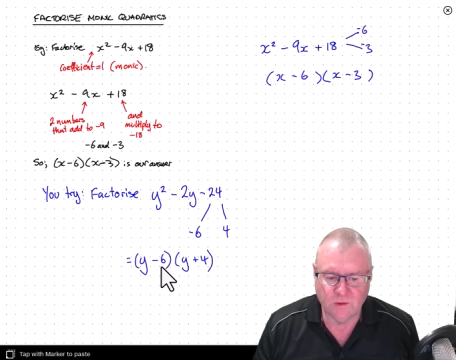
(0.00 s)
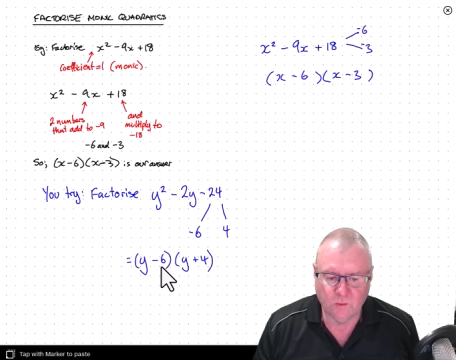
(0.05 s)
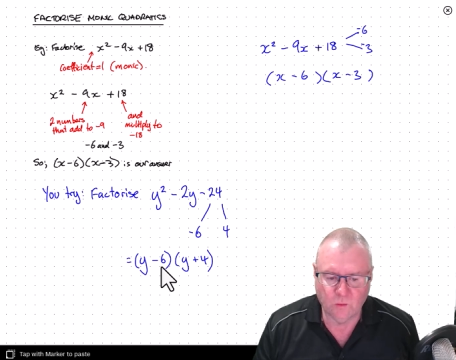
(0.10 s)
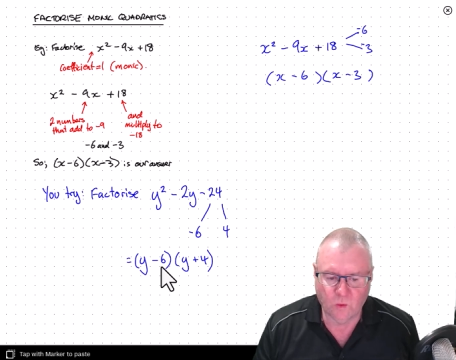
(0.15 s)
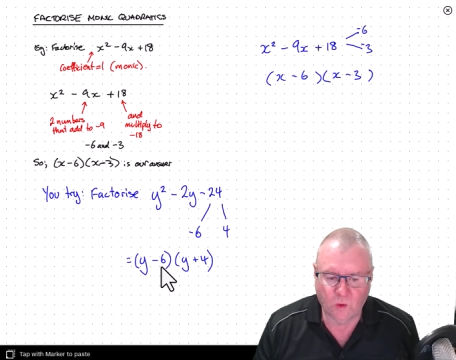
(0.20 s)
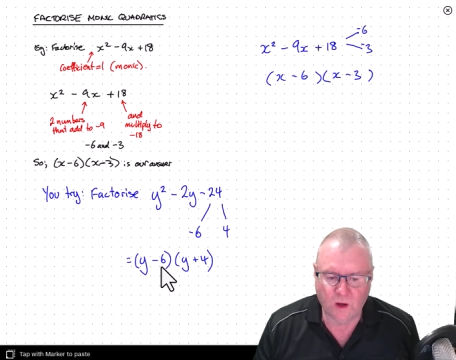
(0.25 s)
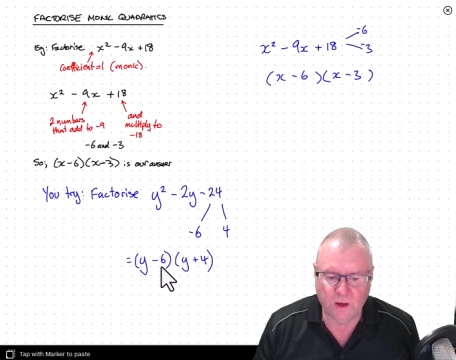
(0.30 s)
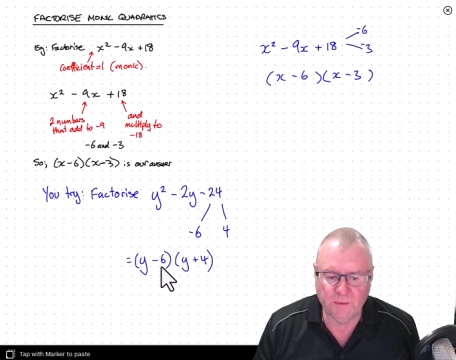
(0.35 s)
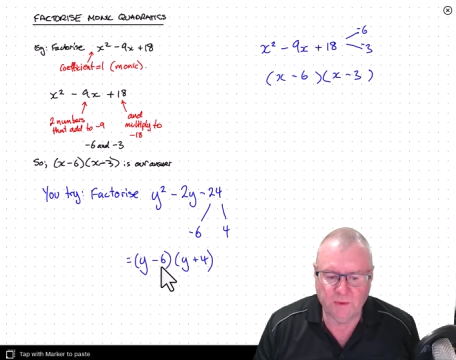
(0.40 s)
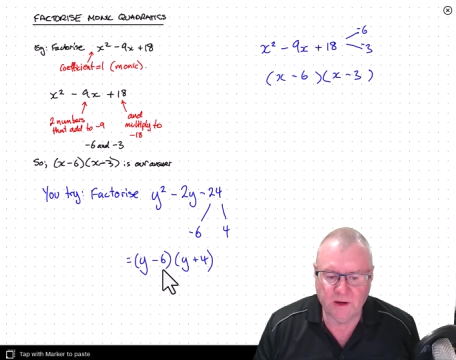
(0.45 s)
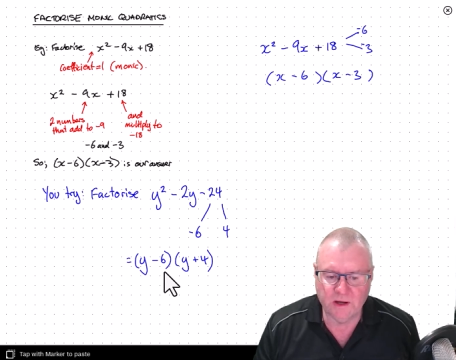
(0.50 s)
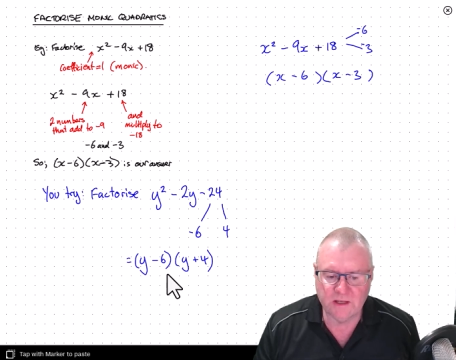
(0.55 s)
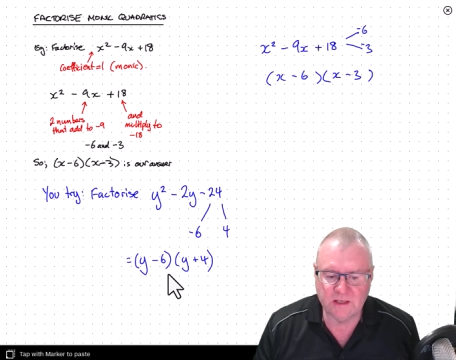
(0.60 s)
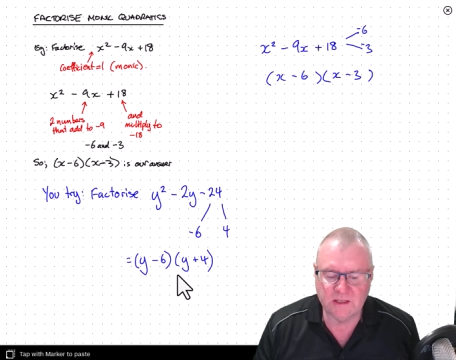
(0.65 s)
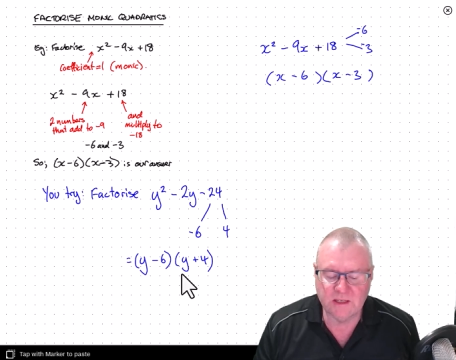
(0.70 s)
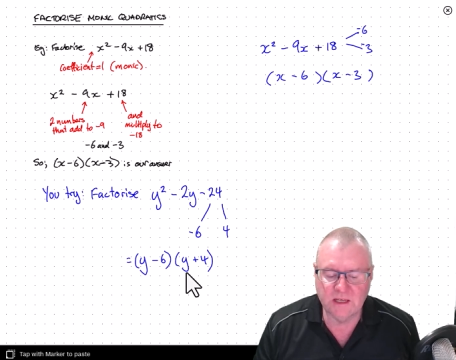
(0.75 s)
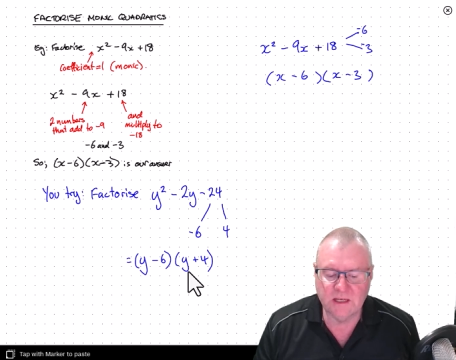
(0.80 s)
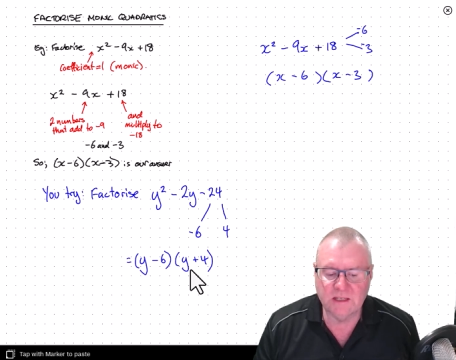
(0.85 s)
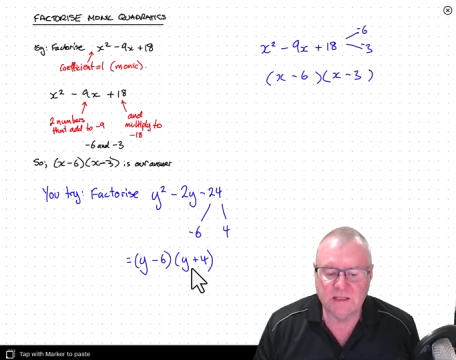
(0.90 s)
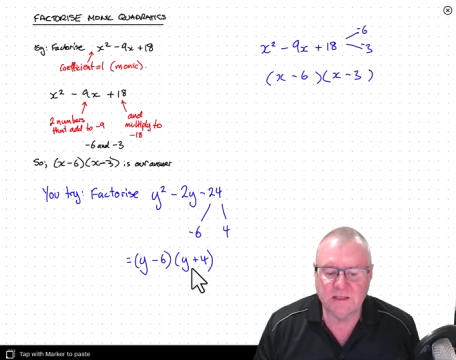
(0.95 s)
y minus
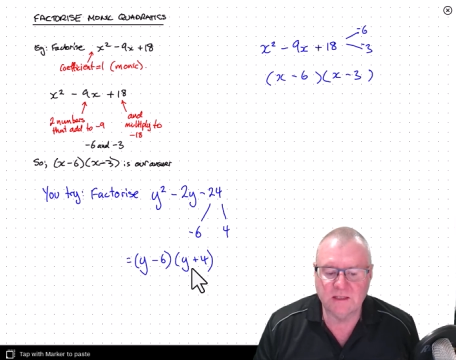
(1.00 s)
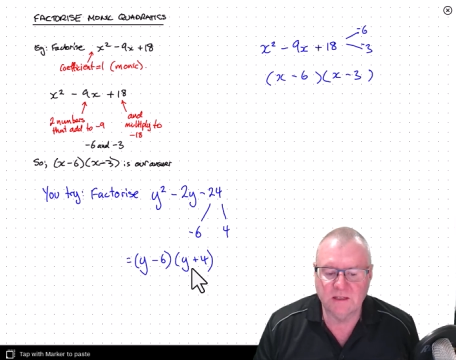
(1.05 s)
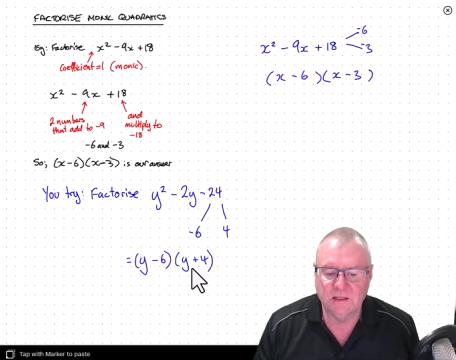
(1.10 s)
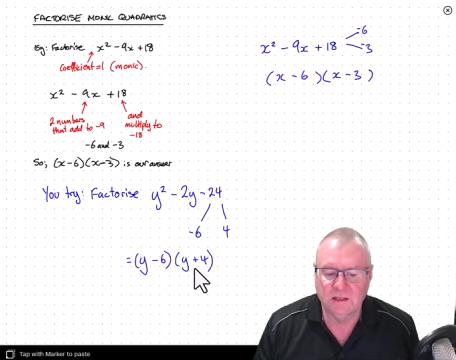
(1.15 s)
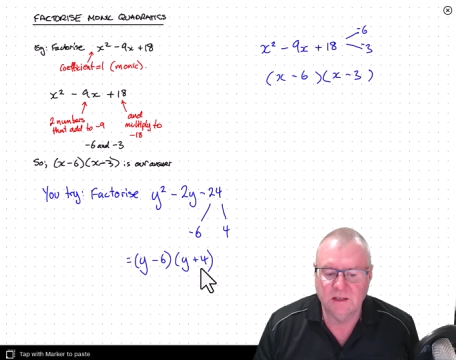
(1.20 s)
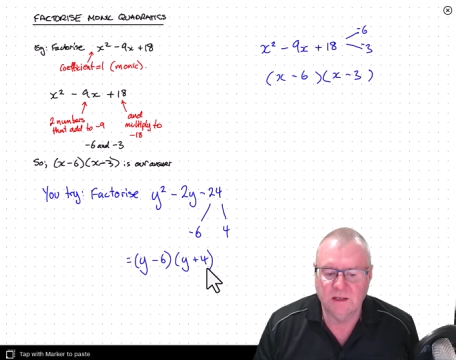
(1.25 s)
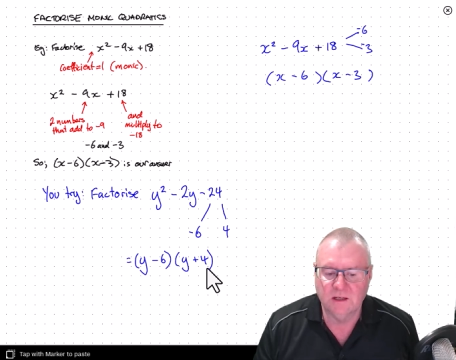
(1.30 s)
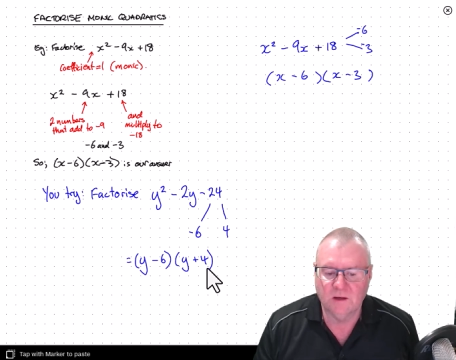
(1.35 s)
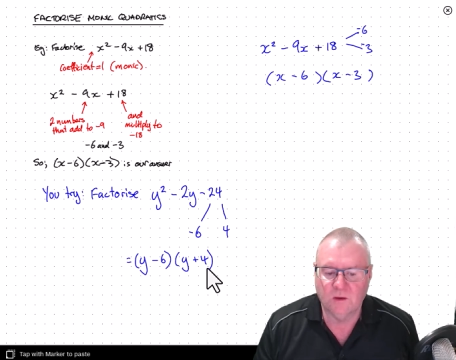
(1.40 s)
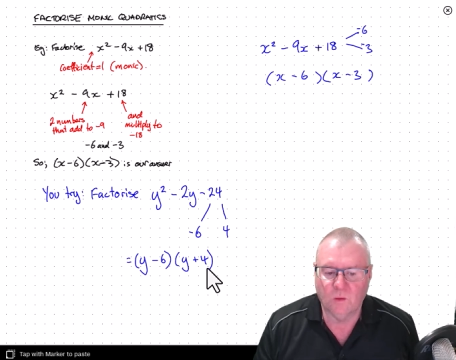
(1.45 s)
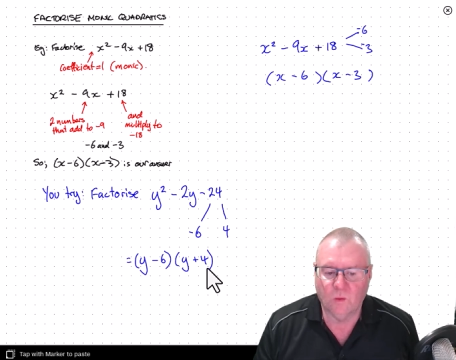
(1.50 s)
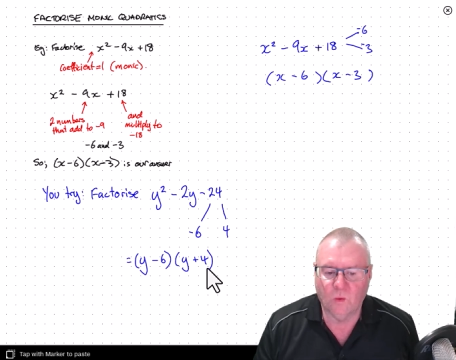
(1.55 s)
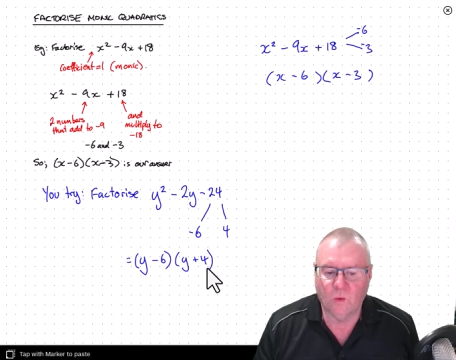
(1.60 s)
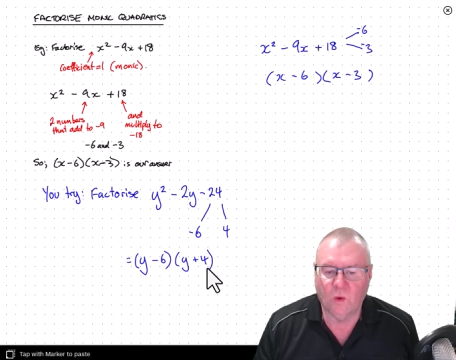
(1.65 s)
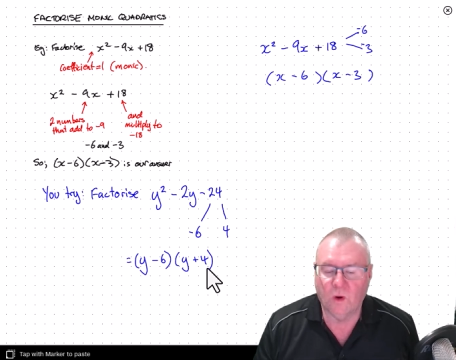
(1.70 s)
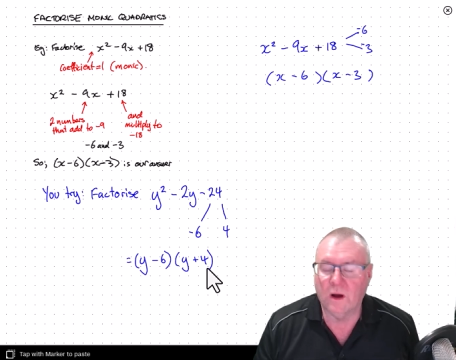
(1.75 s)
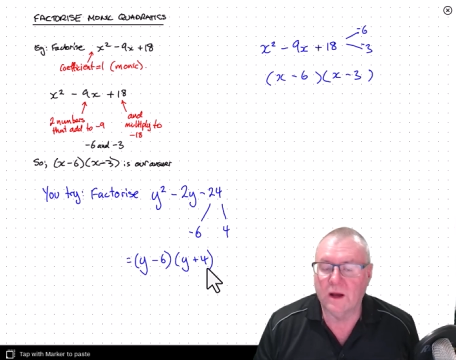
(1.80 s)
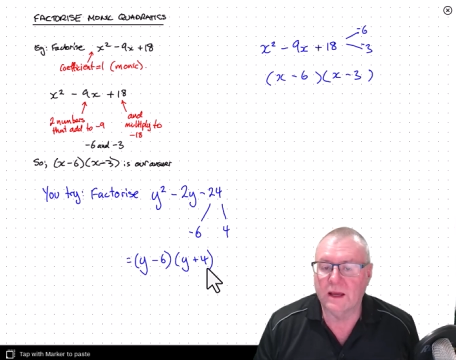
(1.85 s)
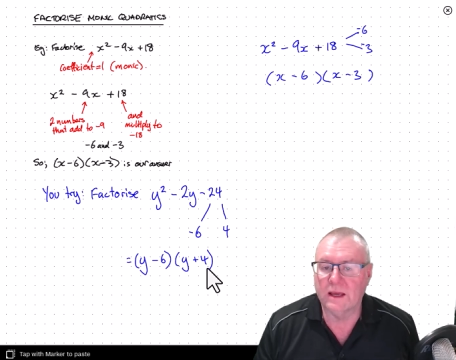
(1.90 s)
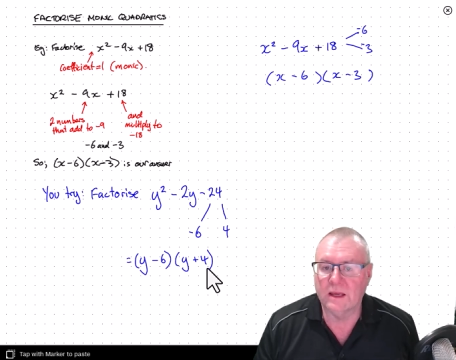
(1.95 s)
6,
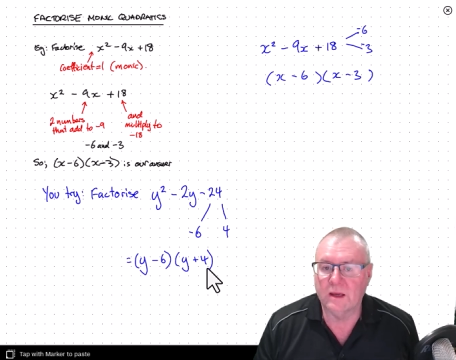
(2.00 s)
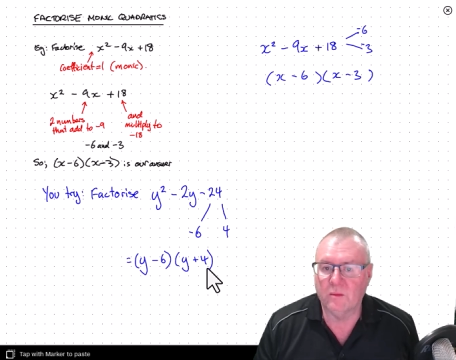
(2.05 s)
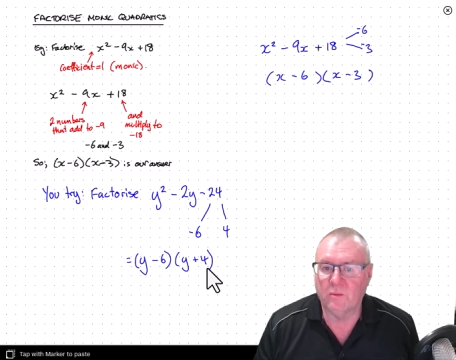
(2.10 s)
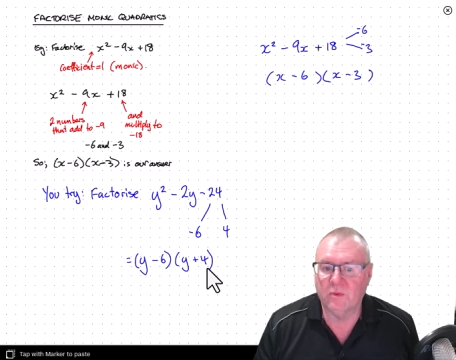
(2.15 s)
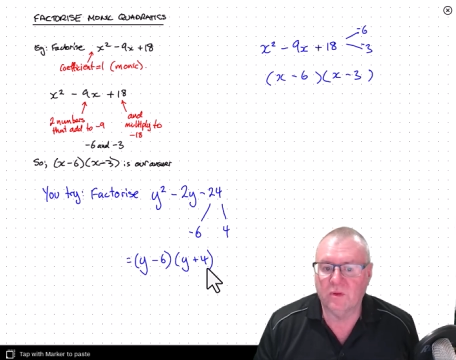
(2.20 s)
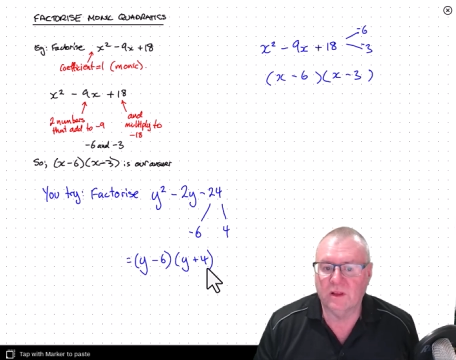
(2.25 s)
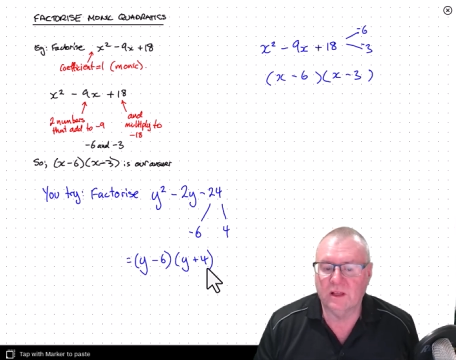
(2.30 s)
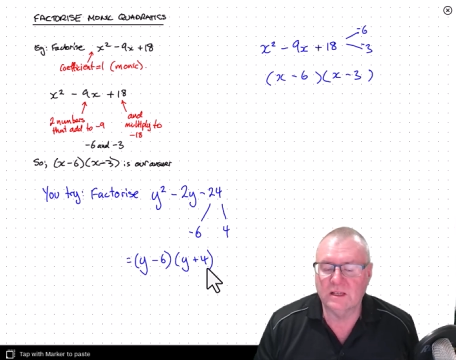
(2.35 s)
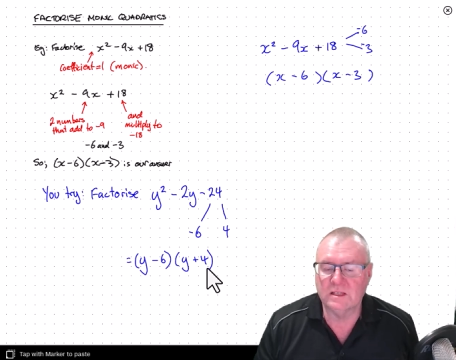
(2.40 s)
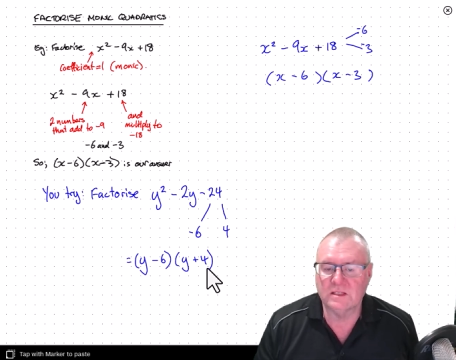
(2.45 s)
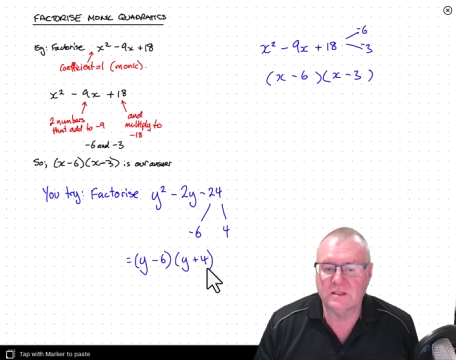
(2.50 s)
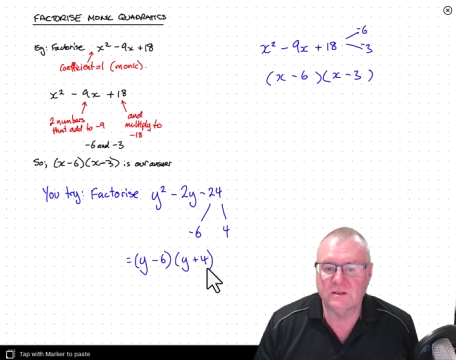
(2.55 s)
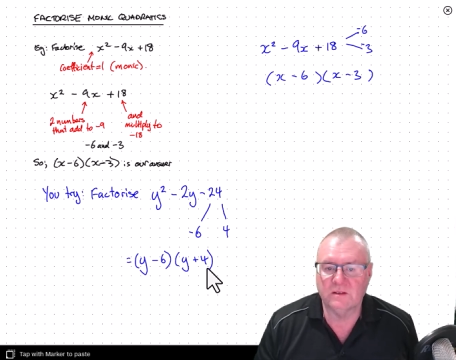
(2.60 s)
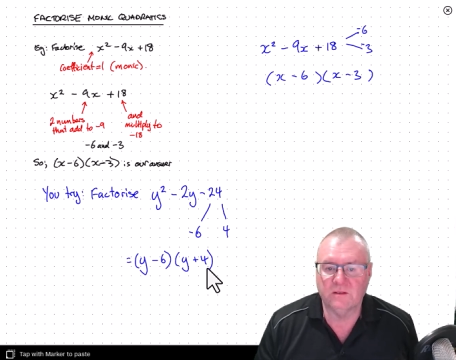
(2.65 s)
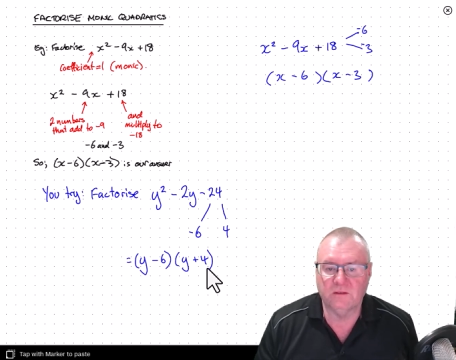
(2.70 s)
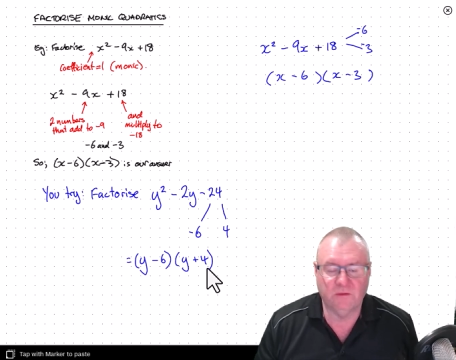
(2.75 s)
y plus